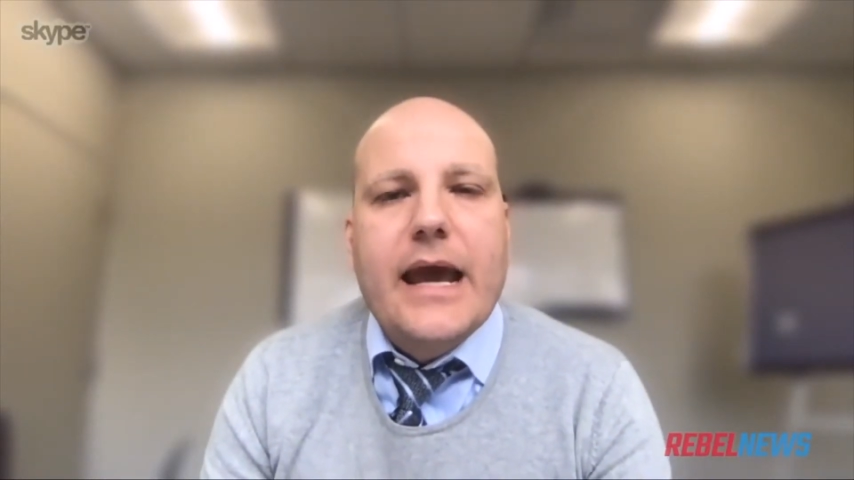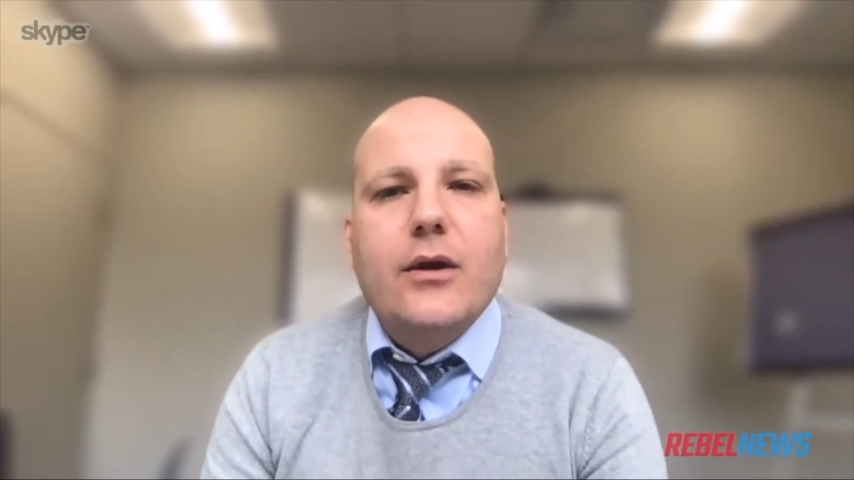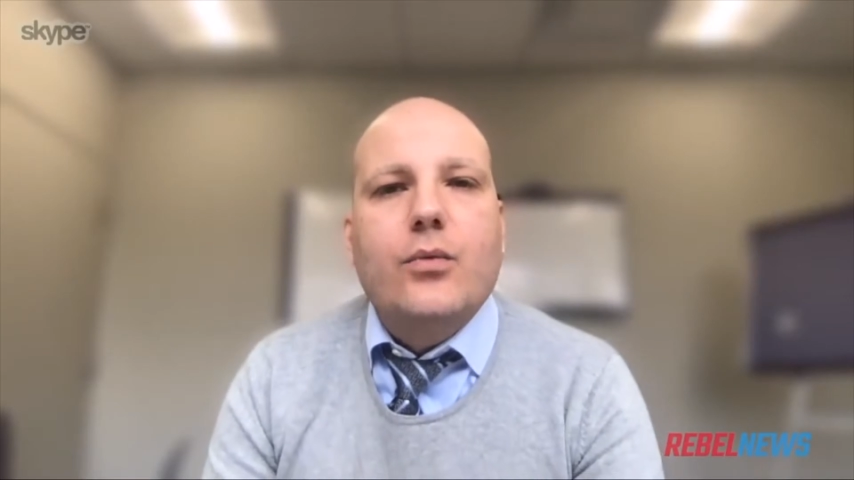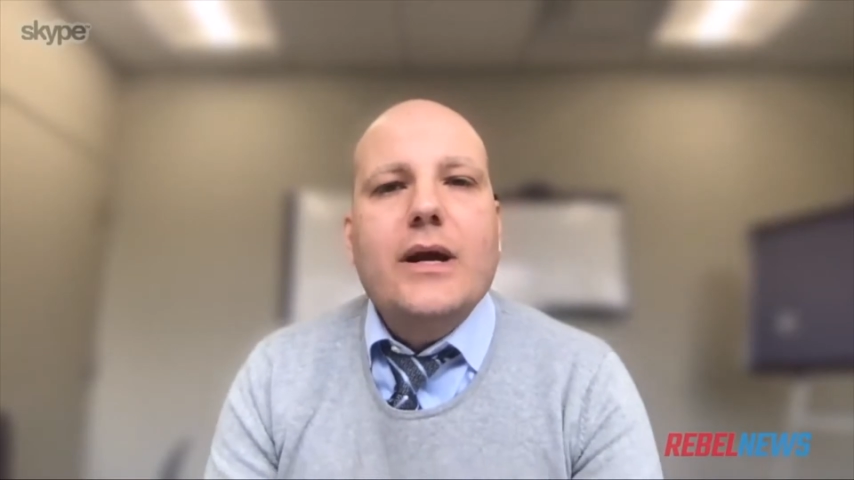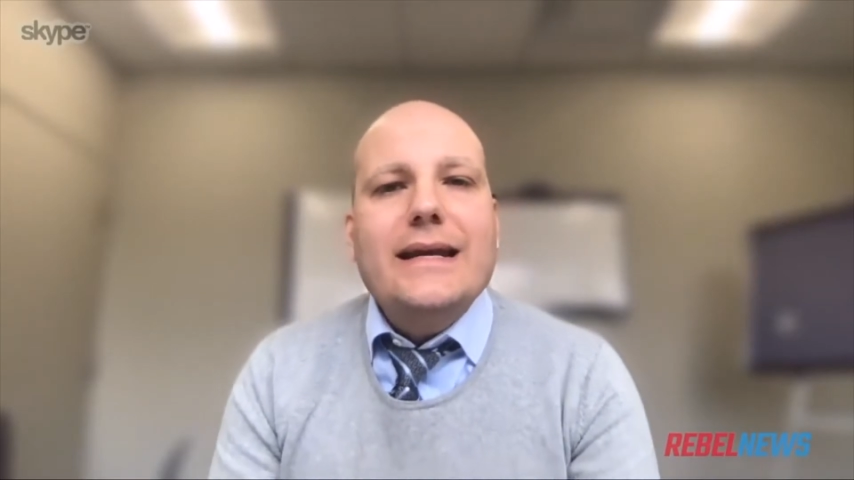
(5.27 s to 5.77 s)

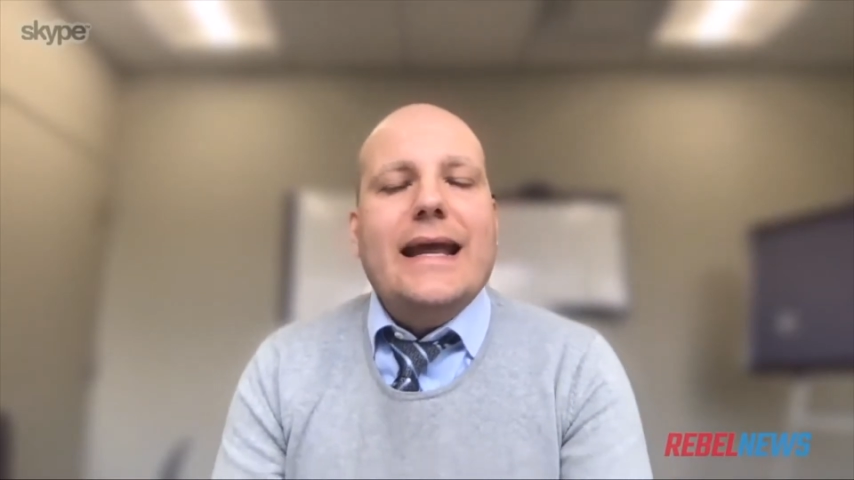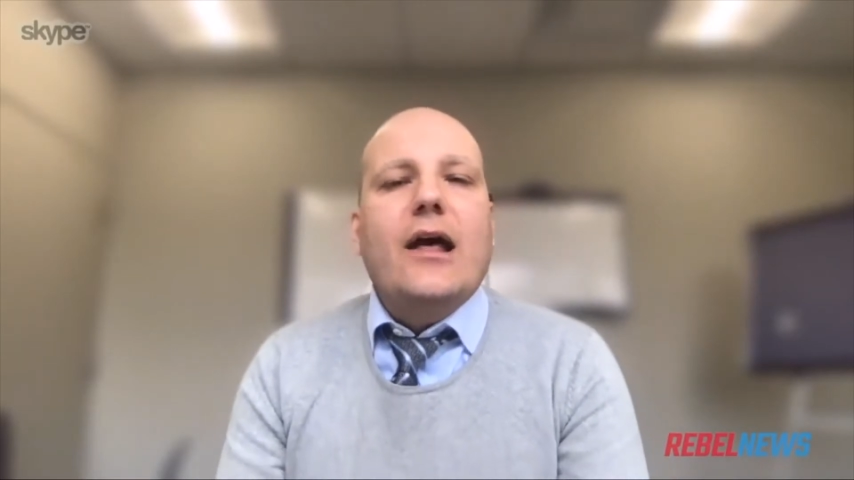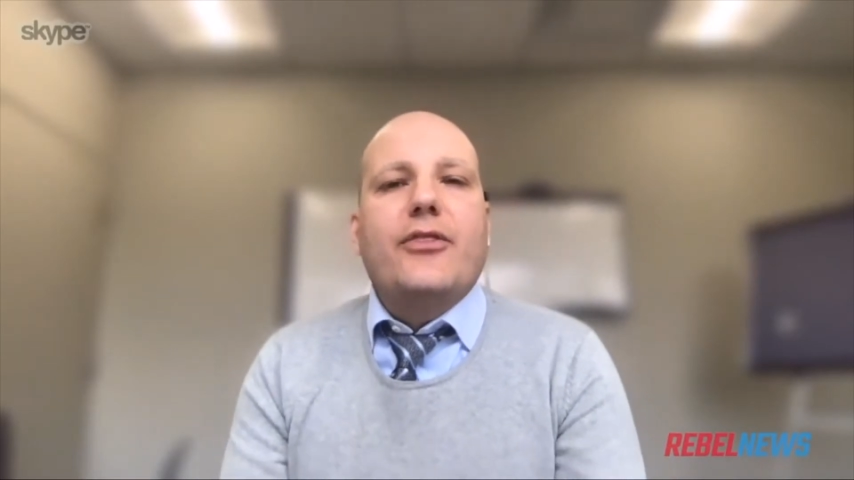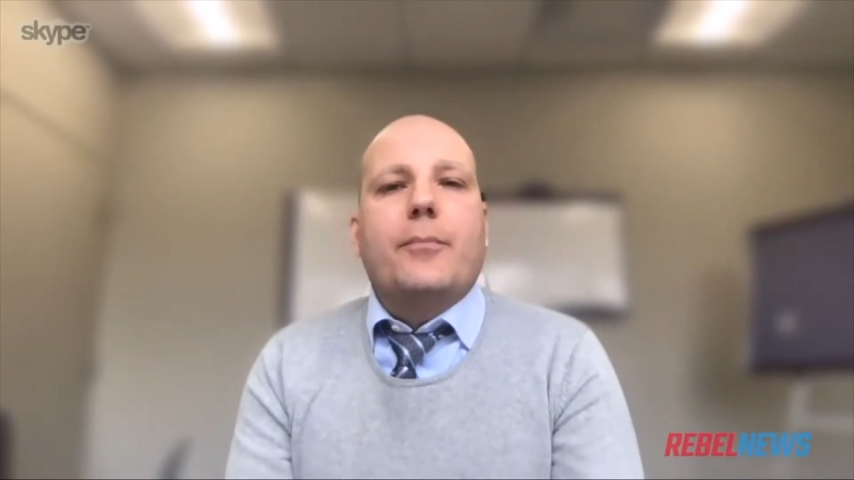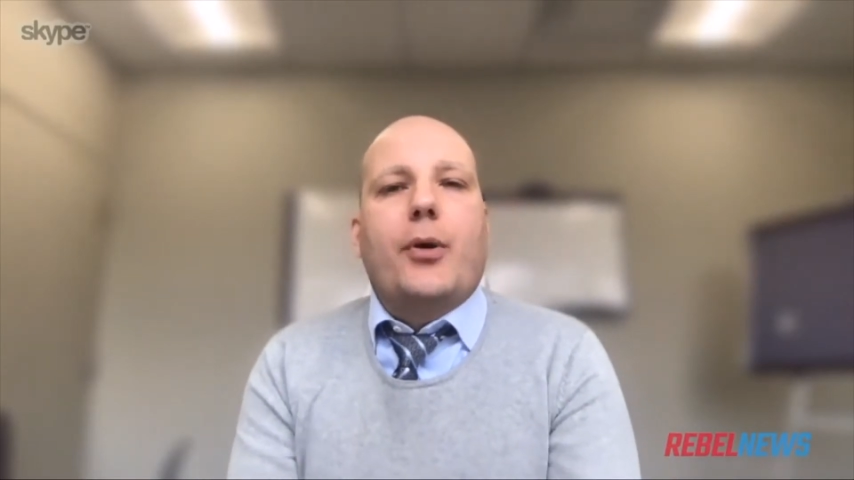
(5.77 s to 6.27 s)
And right
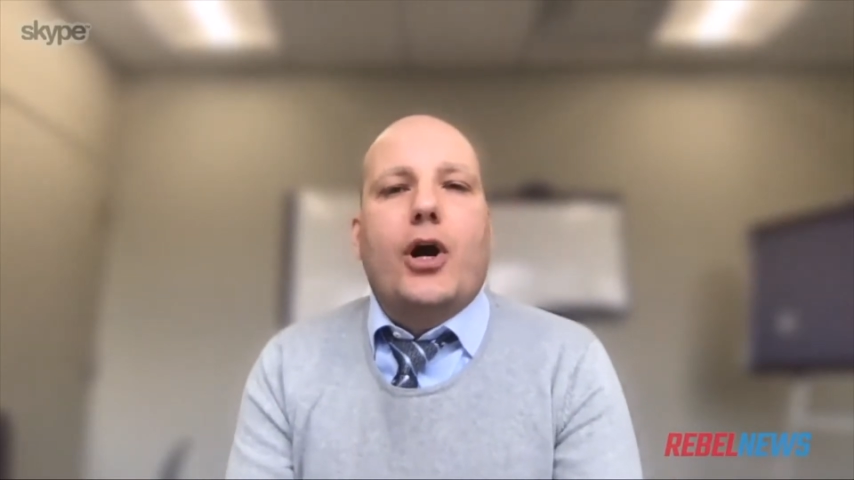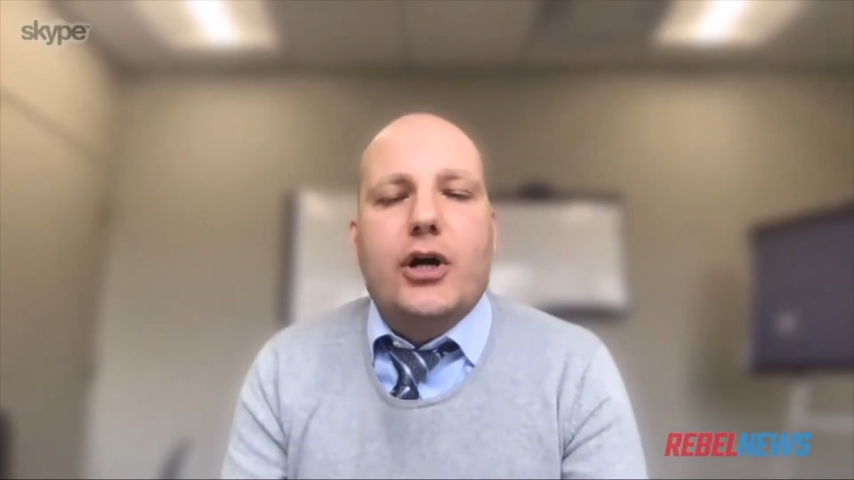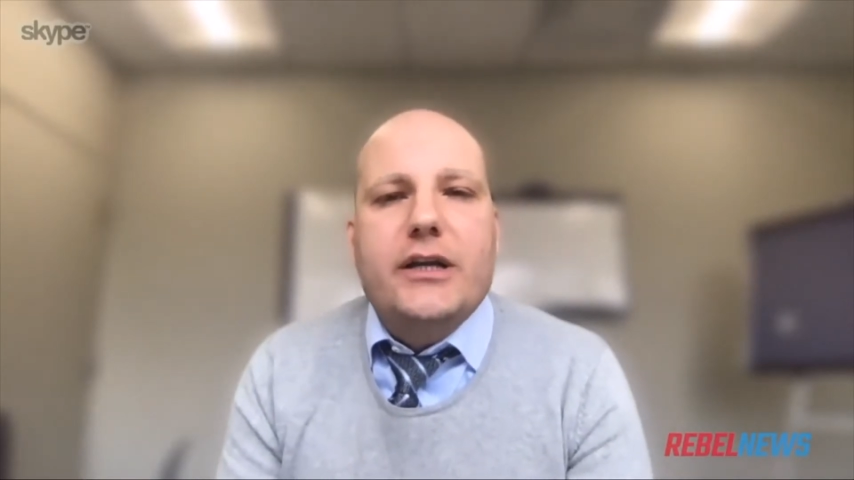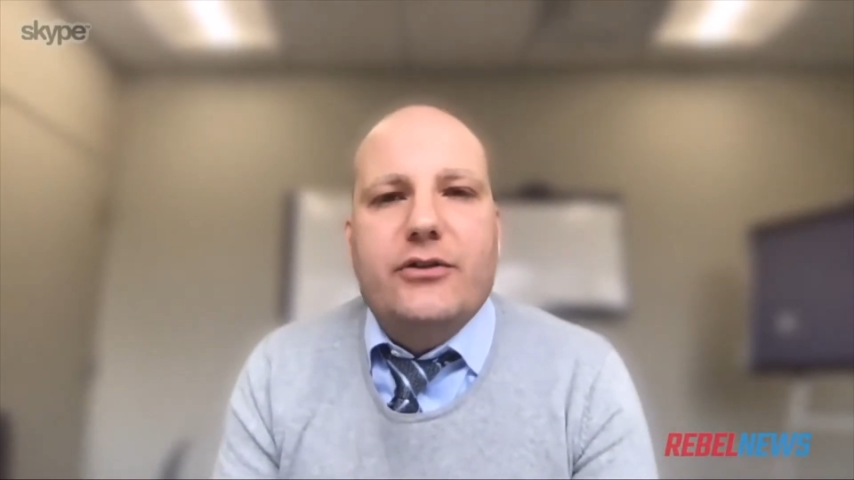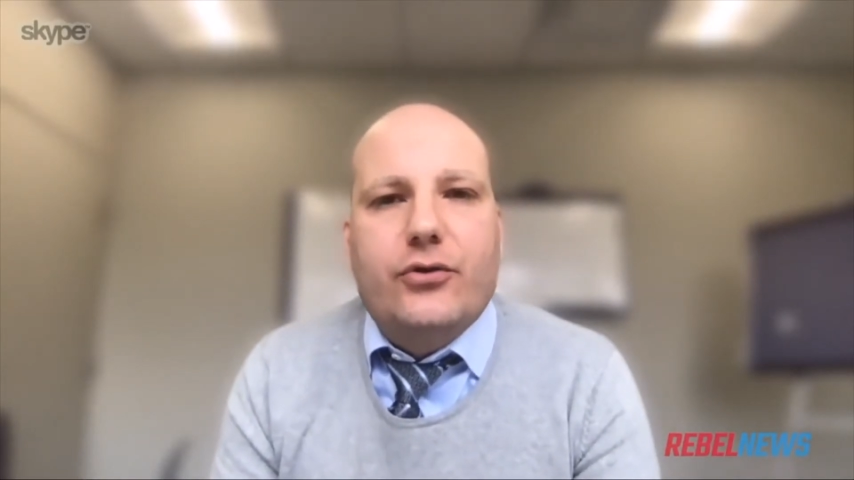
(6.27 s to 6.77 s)
now, the
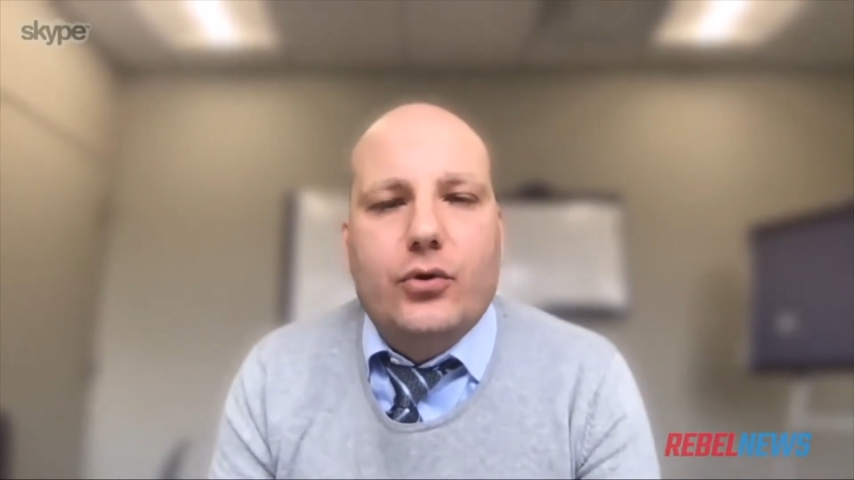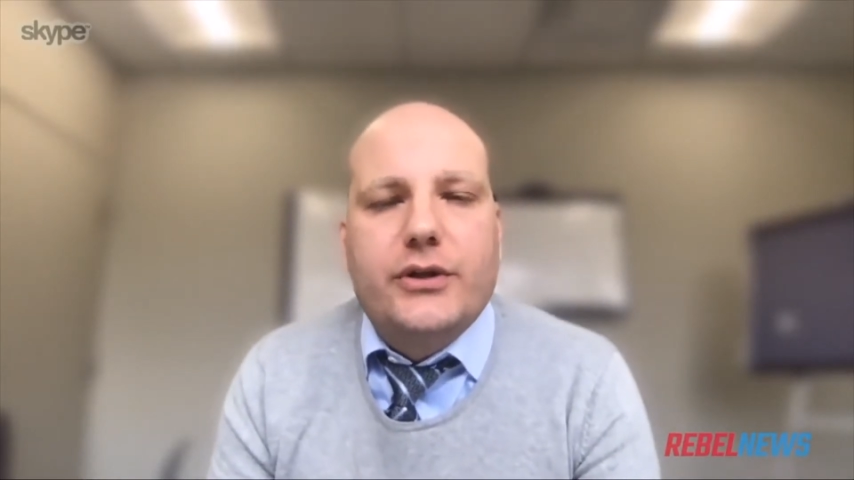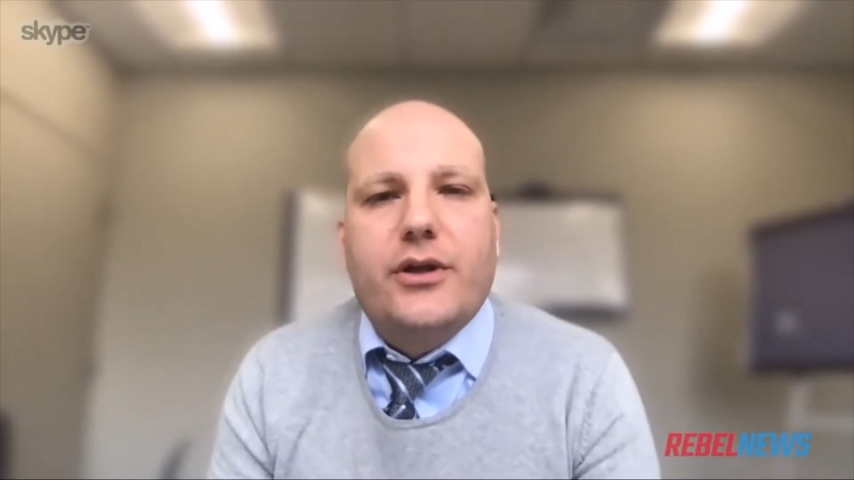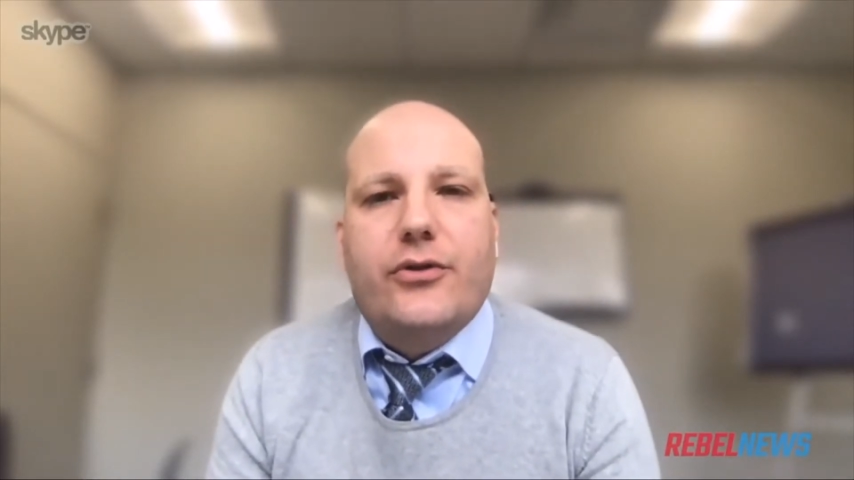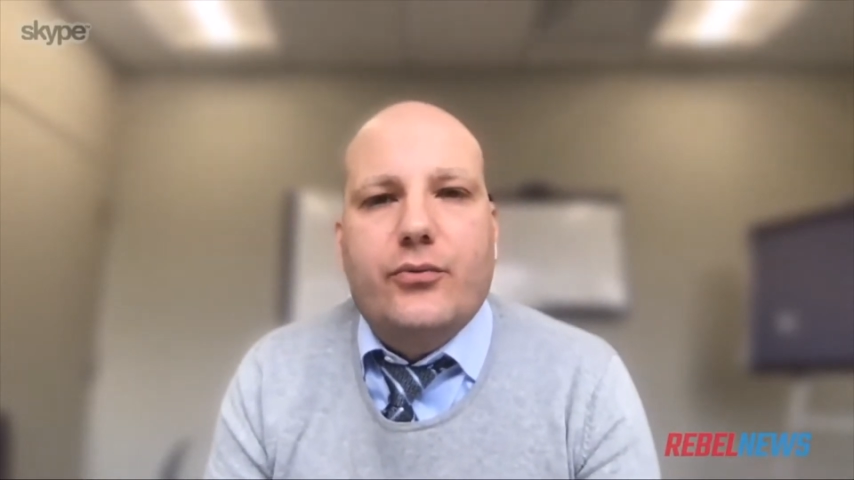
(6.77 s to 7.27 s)
party is holding